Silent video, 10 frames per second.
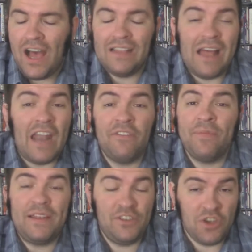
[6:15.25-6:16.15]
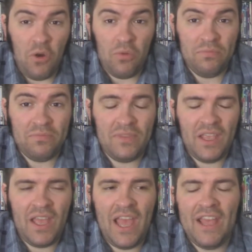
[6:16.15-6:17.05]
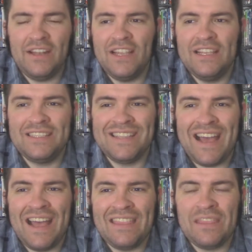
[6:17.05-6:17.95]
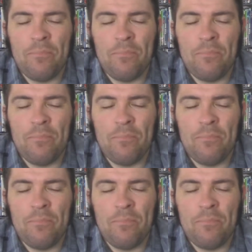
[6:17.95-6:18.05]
a lot of them that don't, and is not the